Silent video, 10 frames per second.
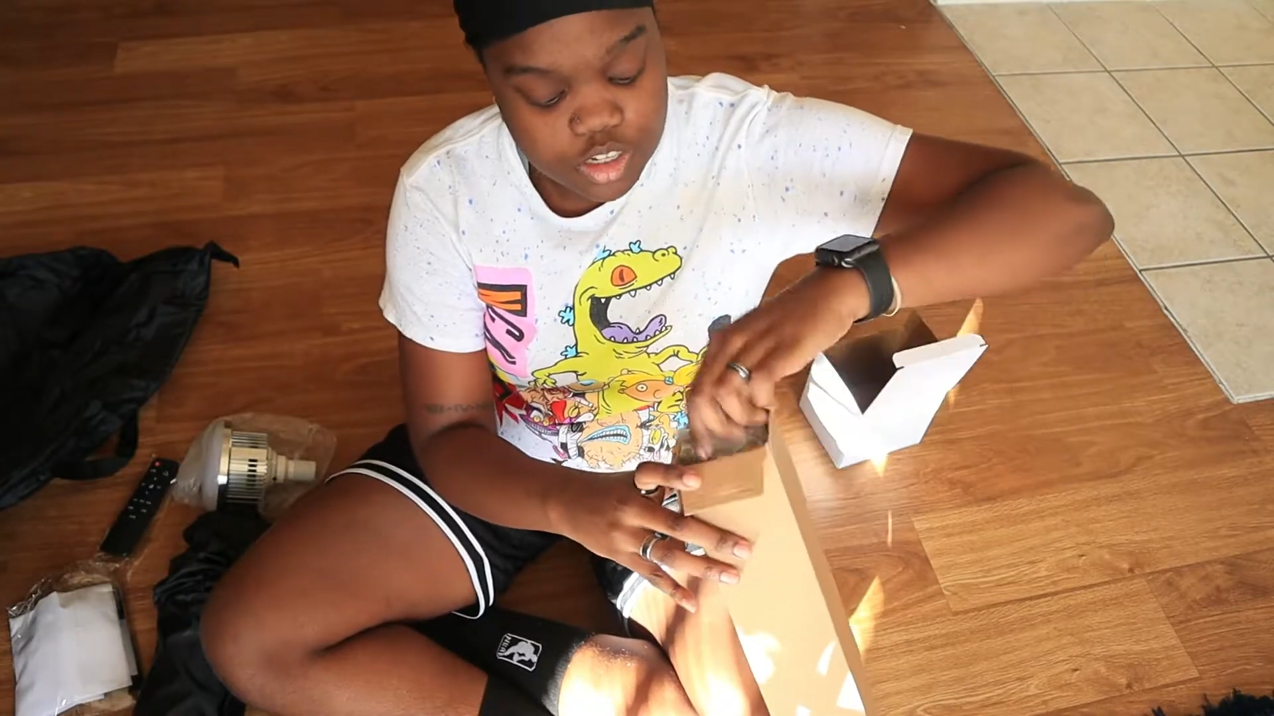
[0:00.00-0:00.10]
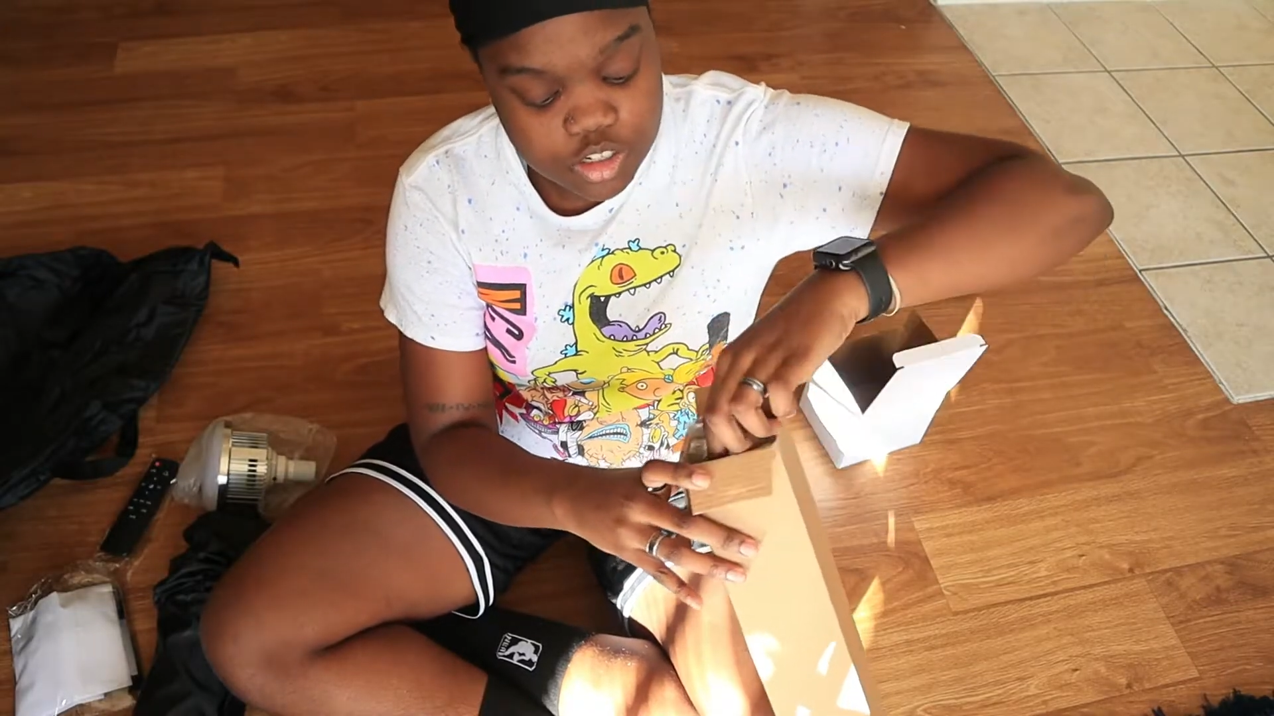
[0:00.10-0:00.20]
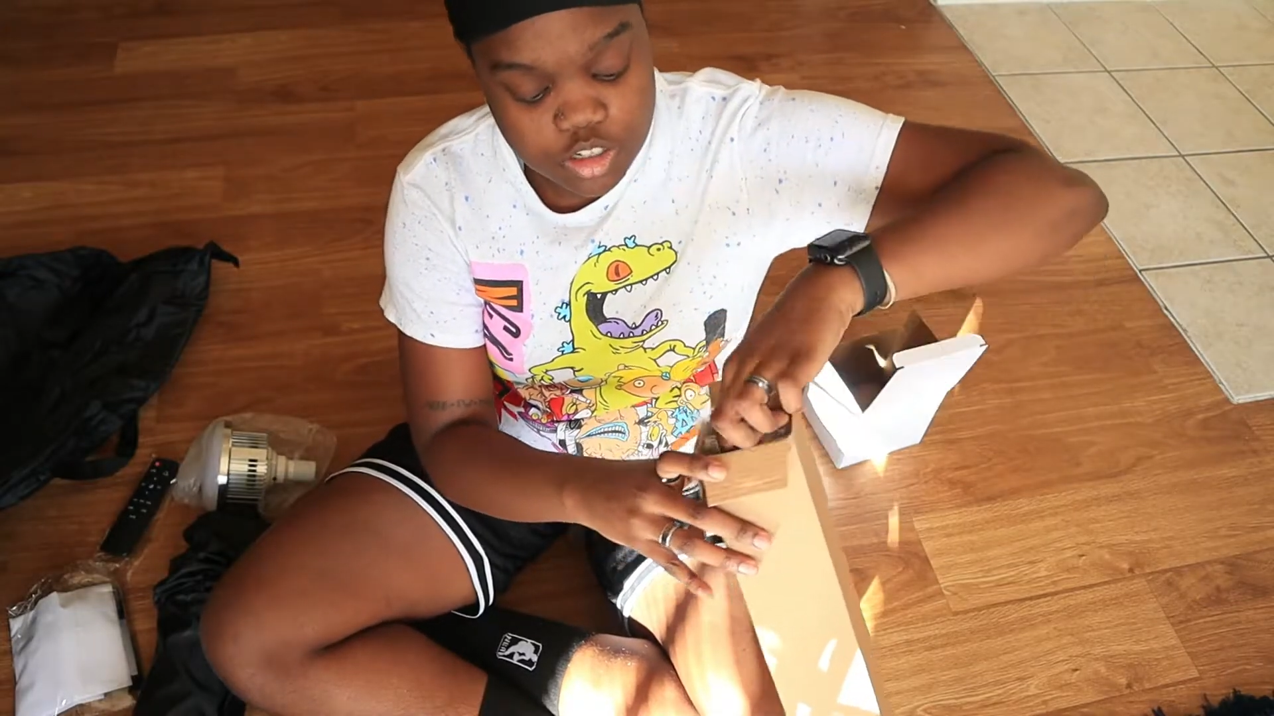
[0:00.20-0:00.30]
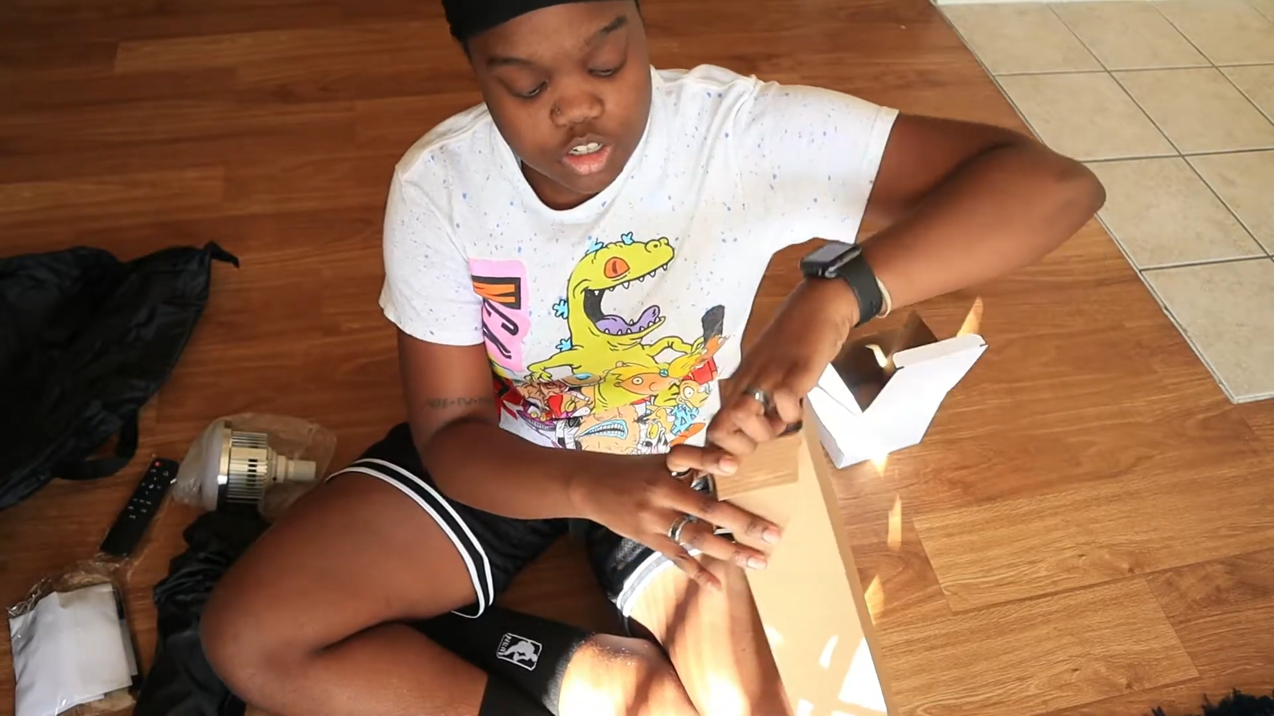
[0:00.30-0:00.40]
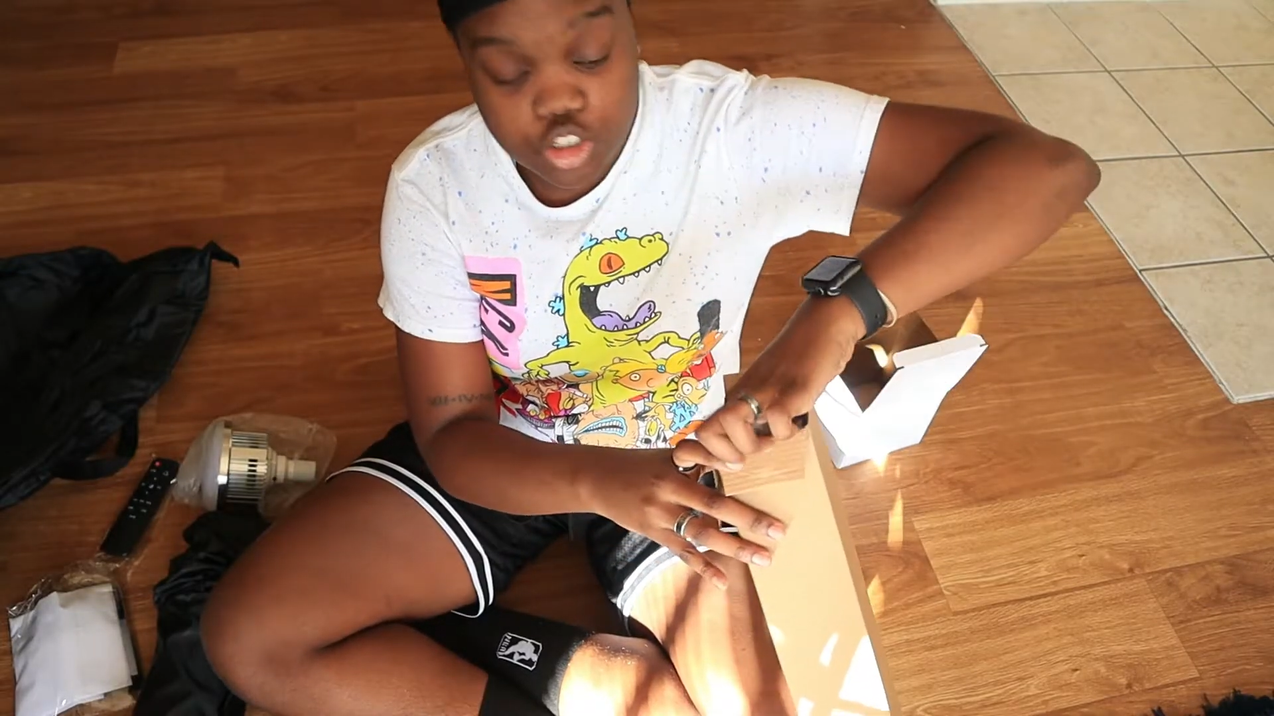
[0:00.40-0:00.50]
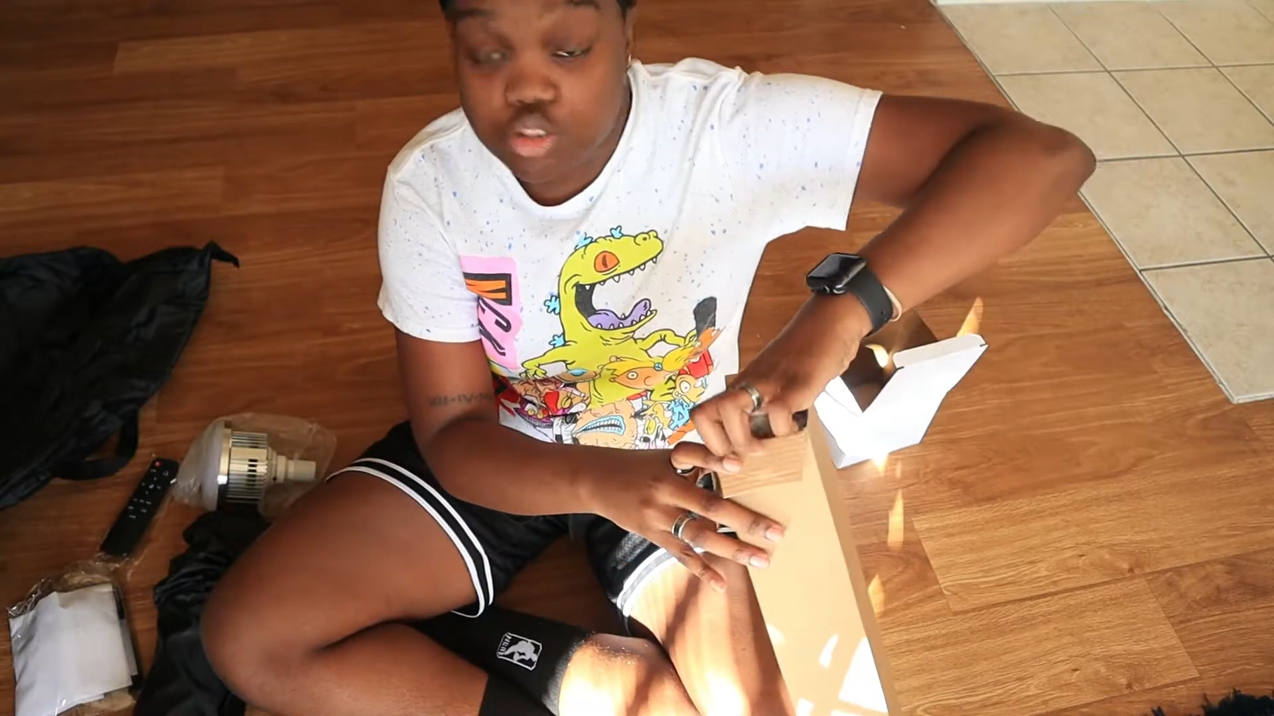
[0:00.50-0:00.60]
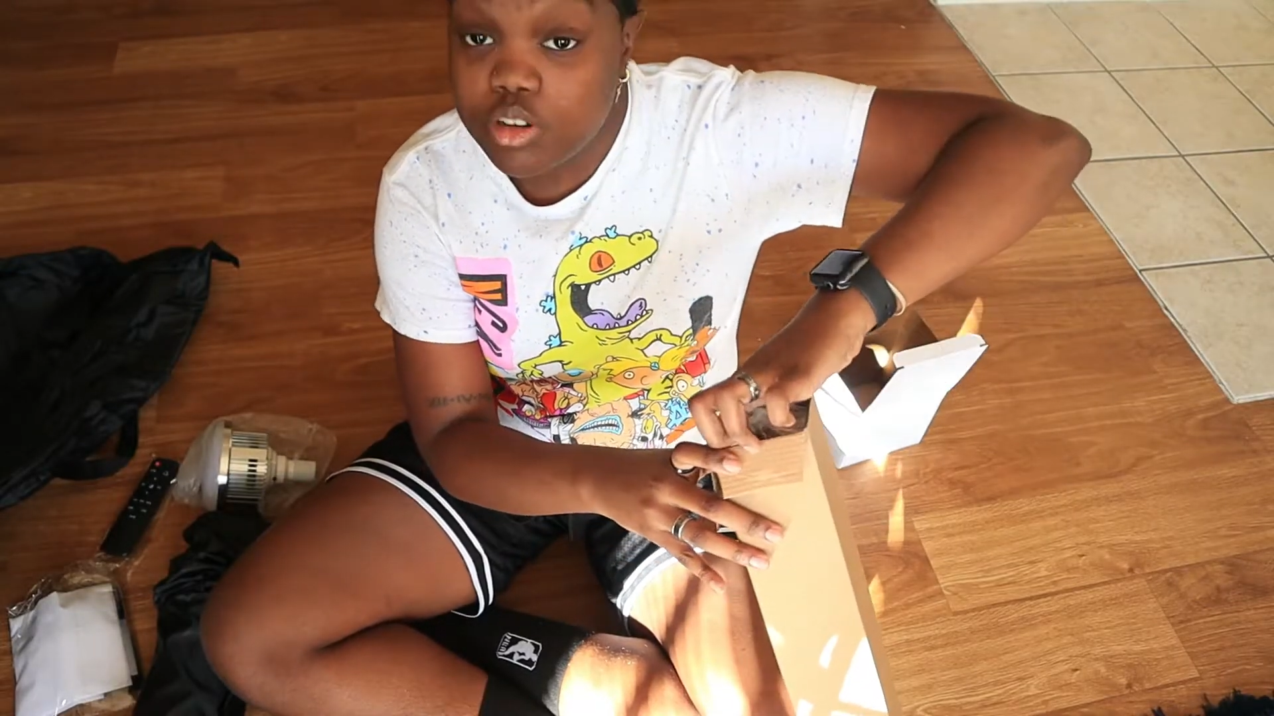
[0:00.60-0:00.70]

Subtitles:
so that you